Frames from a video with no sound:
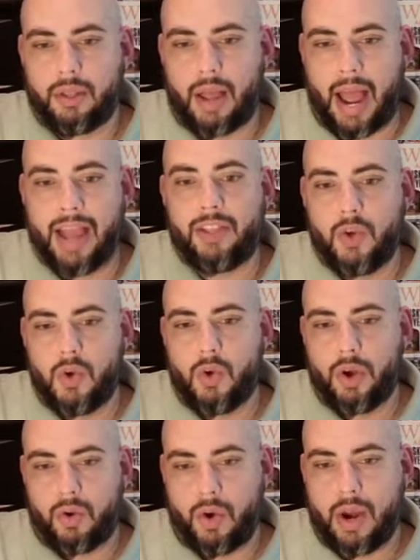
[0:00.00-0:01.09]
I do
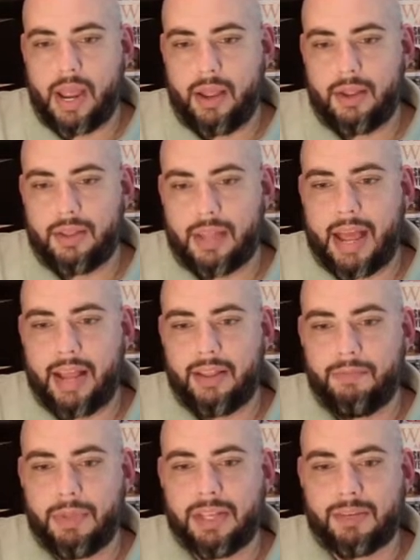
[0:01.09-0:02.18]
agree that
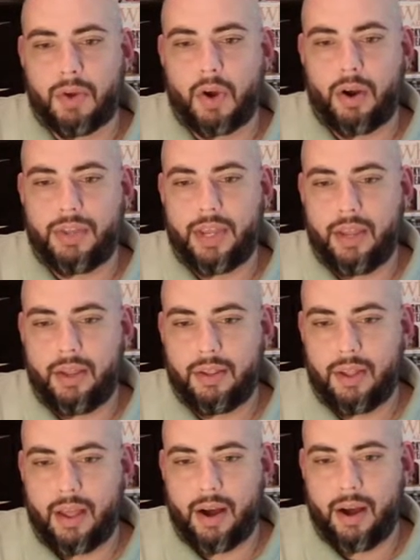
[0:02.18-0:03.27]
Melissa McCarthy,
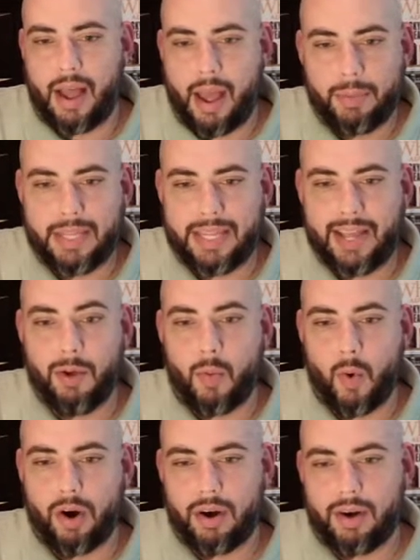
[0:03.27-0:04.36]
uh, Emily
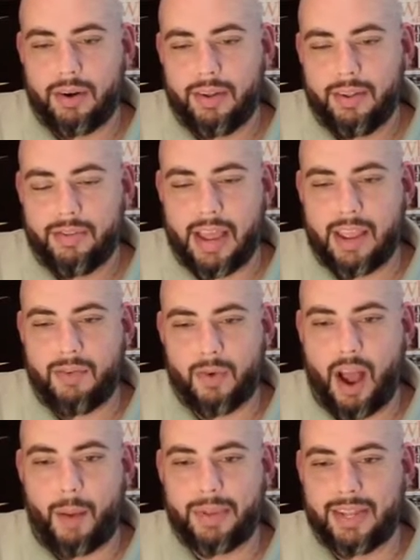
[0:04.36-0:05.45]
Gilmore, Thank you for
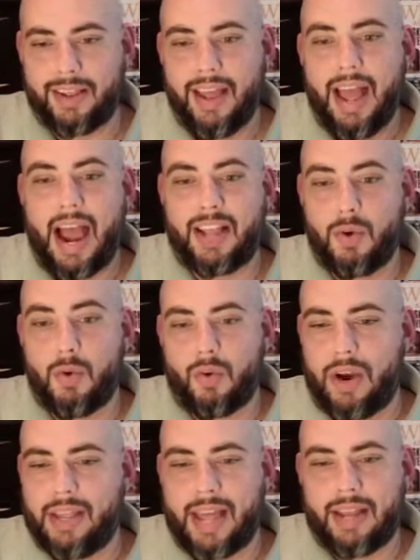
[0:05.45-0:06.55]
commenting. I do
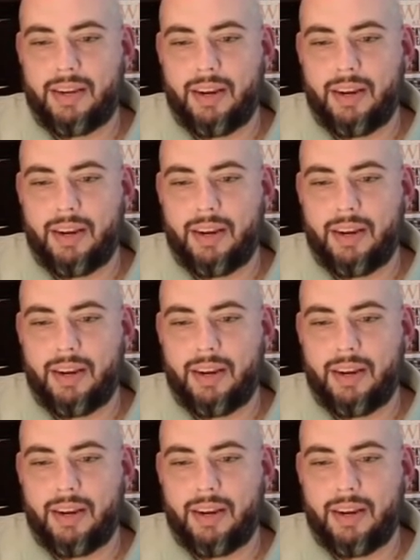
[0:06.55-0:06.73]
agree that you